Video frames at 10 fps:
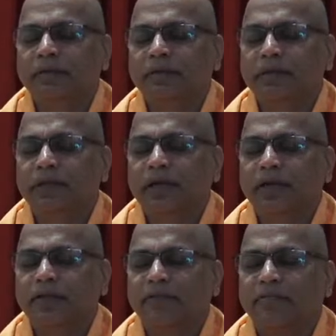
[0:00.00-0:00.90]
It's a
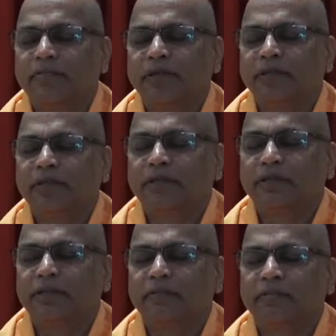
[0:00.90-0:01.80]
light of bliss
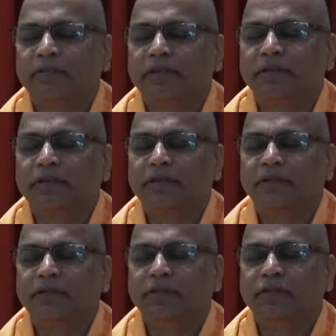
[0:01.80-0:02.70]
that fills
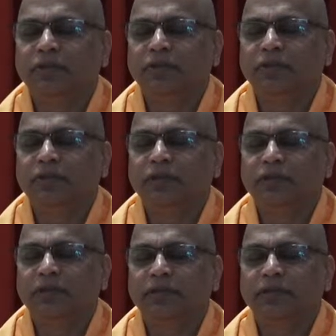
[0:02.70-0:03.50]
you with joy.